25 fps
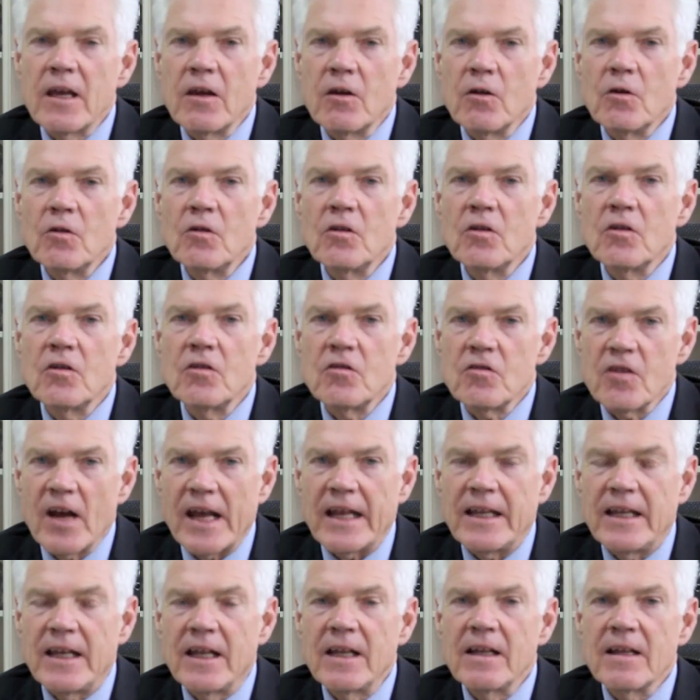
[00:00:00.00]
good
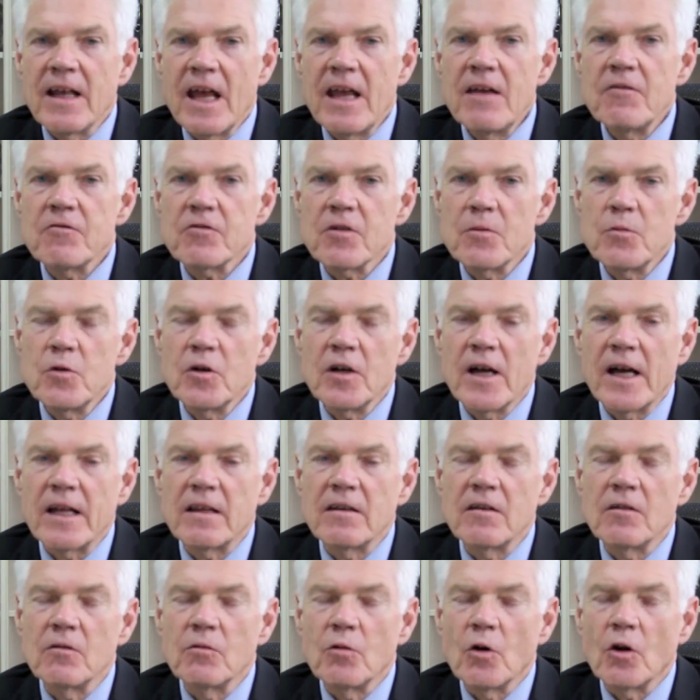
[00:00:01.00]
trading day from
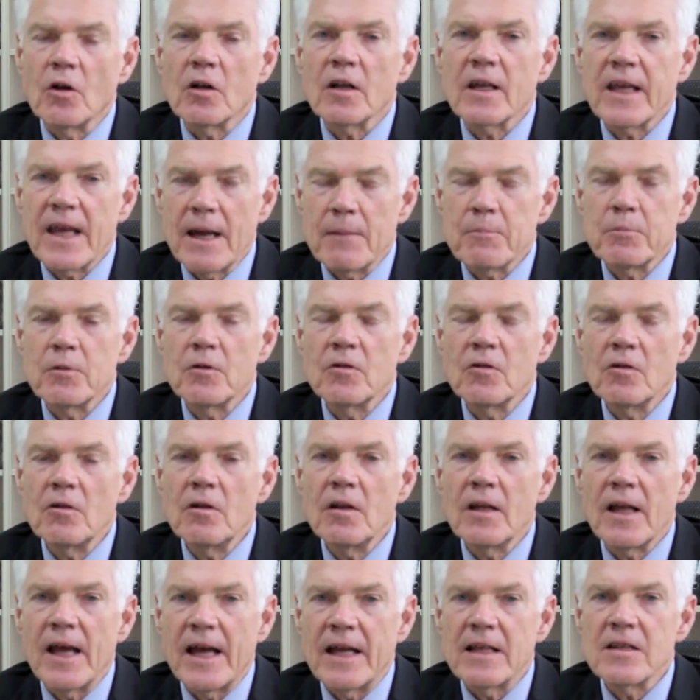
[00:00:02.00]
United World
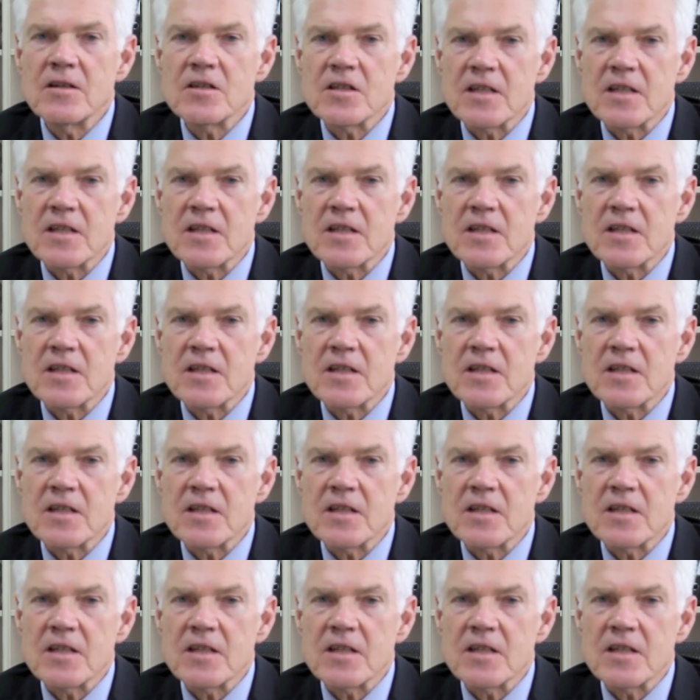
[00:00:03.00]
Capital and